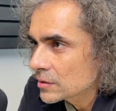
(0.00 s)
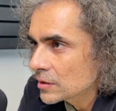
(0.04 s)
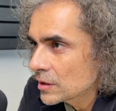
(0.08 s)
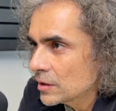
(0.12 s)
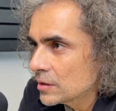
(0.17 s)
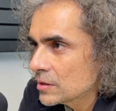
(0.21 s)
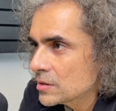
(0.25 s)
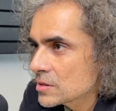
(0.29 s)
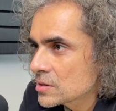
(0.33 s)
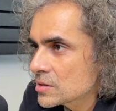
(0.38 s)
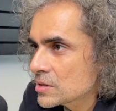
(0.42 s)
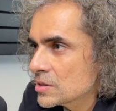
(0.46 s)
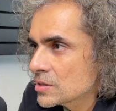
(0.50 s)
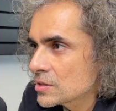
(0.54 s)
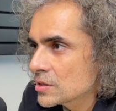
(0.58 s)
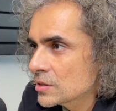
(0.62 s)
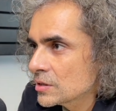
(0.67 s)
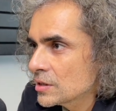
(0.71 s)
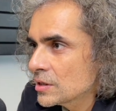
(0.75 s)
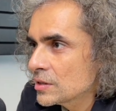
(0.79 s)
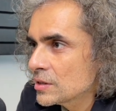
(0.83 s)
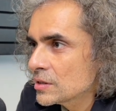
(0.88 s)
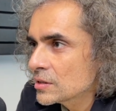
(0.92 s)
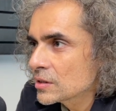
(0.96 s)
in a city,
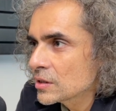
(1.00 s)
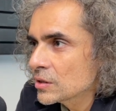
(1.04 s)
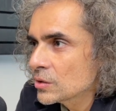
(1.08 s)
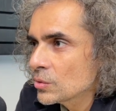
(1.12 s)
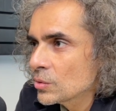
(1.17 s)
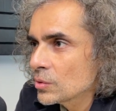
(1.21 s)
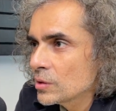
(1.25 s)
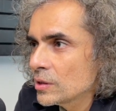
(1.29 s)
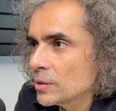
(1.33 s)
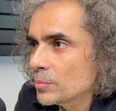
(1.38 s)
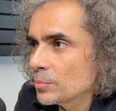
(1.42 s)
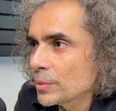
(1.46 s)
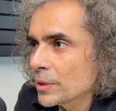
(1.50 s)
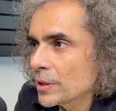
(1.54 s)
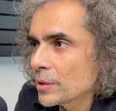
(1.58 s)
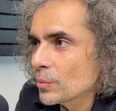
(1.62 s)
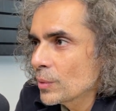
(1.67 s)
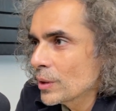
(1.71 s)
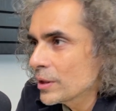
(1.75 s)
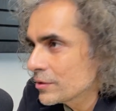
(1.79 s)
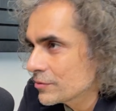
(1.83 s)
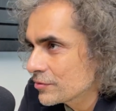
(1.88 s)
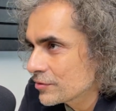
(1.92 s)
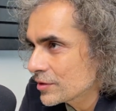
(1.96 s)
then it can only play
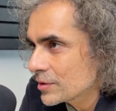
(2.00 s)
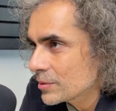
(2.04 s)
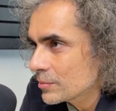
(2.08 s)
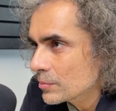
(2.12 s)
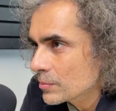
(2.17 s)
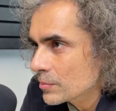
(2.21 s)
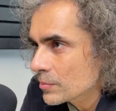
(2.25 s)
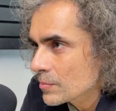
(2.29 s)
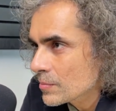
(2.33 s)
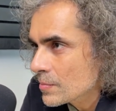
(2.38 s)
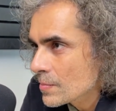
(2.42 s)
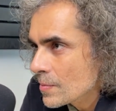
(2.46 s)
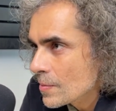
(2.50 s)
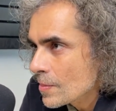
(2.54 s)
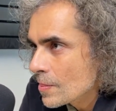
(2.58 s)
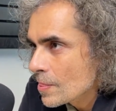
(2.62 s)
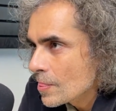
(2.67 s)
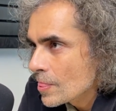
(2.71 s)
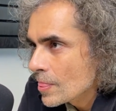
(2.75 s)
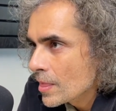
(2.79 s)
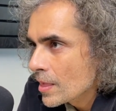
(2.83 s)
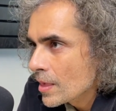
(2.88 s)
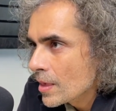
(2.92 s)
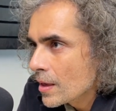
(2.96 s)
one film.
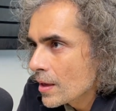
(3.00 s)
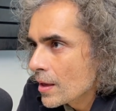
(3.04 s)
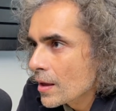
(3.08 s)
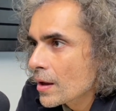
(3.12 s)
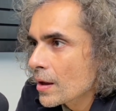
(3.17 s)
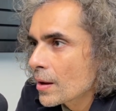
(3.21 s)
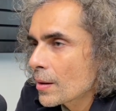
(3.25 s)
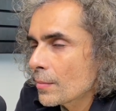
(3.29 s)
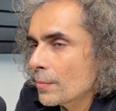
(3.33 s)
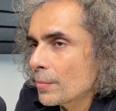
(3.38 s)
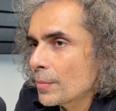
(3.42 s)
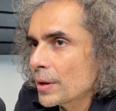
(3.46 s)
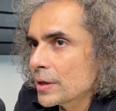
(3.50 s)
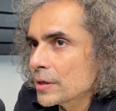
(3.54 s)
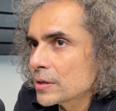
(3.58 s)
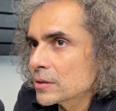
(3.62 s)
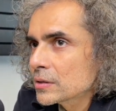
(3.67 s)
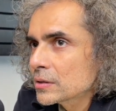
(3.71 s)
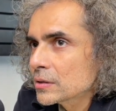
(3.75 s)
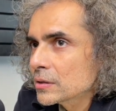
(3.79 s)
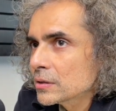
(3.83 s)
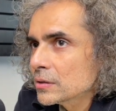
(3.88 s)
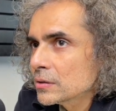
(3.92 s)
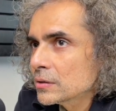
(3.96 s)
Mm-hmm. Yes, but
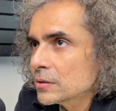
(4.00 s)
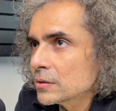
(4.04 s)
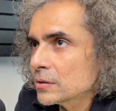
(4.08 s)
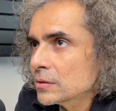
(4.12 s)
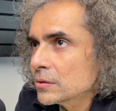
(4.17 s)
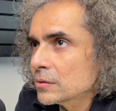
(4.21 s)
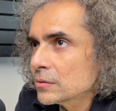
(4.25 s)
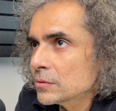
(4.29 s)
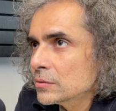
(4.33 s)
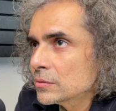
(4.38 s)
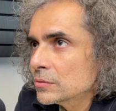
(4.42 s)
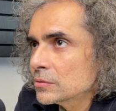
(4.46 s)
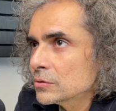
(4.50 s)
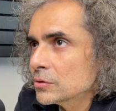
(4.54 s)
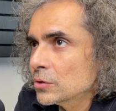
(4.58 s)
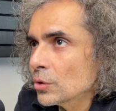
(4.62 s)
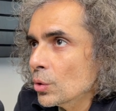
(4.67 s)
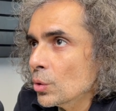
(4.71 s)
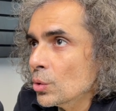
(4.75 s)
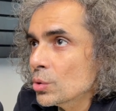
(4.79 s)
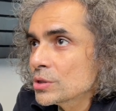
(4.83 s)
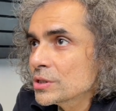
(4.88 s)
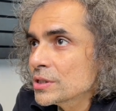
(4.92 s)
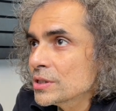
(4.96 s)
uh, the
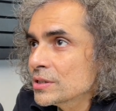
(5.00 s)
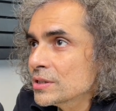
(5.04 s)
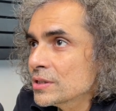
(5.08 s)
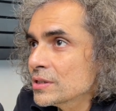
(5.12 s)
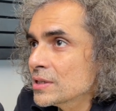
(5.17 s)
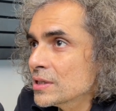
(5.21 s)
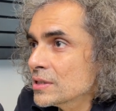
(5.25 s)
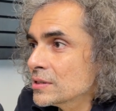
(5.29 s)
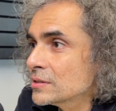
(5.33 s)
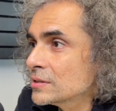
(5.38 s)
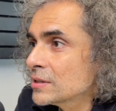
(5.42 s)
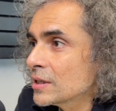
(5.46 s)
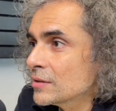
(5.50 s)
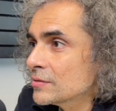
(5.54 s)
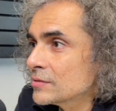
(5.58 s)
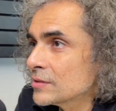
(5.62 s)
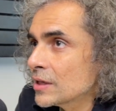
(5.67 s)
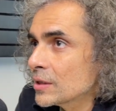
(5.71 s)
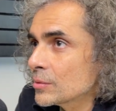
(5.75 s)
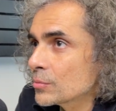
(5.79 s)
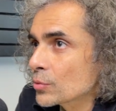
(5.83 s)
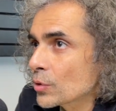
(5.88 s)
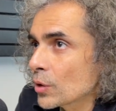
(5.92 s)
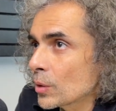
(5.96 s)
O T T doesn't have
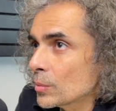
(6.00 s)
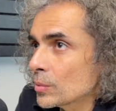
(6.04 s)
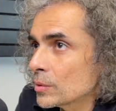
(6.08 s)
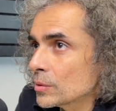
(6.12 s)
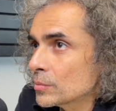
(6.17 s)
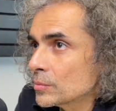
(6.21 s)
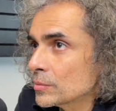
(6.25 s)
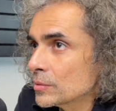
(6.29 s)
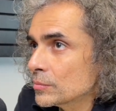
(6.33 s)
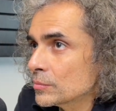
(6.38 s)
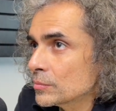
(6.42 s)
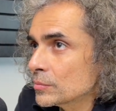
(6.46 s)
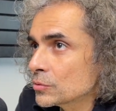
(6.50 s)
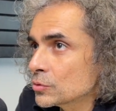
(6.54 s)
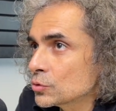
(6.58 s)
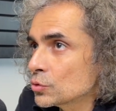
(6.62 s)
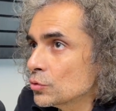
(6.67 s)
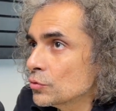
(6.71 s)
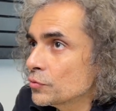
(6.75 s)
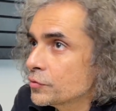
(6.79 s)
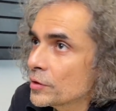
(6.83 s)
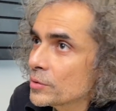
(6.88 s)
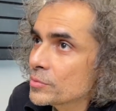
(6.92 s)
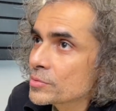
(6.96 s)
that problem.
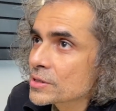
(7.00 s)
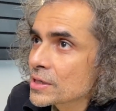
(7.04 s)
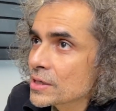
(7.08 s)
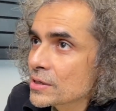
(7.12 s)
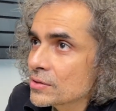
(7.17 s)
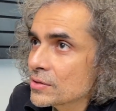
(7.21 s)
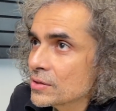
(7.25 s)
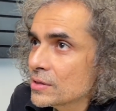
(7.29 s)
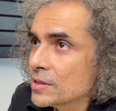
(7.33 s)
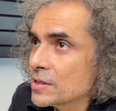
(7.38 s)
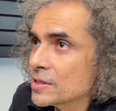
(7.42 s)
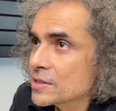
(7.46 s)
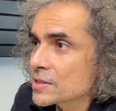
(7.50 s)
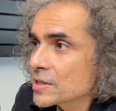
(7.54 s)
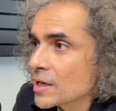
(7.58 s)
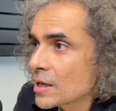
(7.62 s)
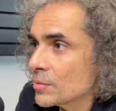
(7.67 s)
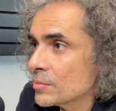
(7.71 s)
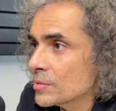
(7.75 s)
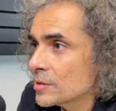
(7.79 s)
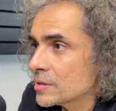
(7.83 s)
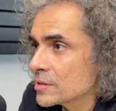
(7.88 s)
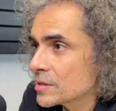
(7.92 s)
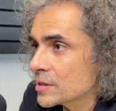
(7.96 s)
Two films can release
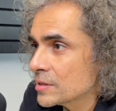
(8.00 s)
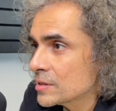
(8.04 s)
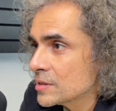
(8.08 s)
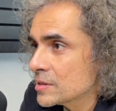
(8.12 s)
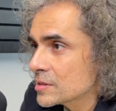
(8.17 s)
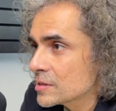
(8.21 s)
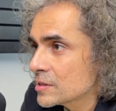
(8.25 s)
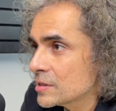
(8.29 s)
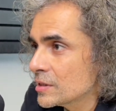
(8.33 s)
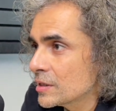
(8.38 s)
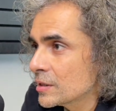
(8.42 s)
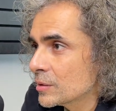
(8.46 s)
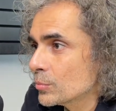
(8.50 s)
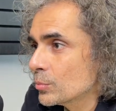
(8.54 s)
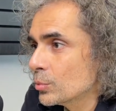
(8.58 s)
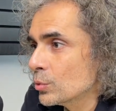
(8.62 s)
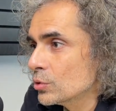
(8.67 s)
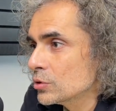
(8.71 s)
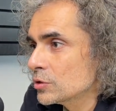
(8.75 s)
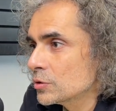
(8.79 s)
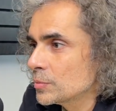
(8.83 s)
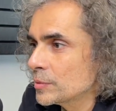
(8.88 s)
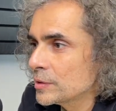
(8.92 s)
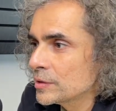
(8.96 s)
simultaneously and
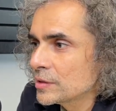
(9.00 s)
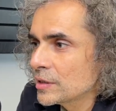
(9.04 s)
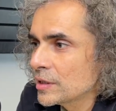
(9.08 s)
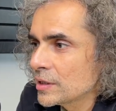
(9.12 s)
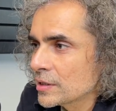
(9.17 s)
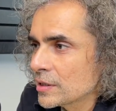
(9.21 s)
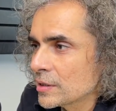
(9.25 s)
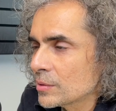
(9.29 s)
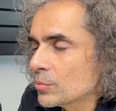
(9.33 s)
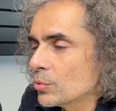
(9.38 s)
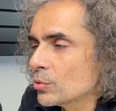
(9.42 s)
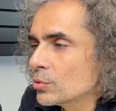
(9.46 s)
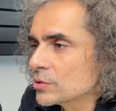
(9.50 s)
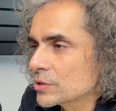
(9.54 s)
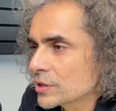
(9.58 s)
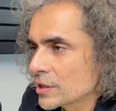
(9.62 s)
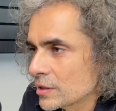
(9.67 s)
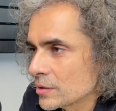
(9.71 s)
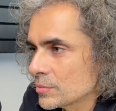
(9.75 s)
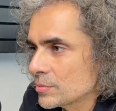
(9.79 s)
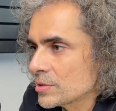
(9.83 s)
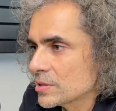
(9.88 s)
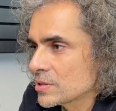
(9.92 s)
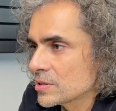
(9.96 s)
both be there and both
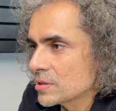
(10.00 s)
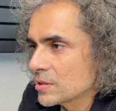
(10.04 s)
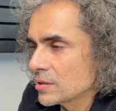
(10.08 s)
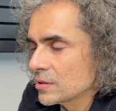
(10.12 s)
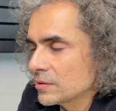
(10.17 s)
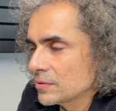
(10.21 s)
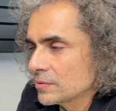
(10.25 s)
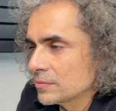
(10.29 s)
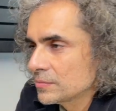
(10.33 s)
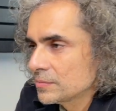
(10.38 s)
can be seen.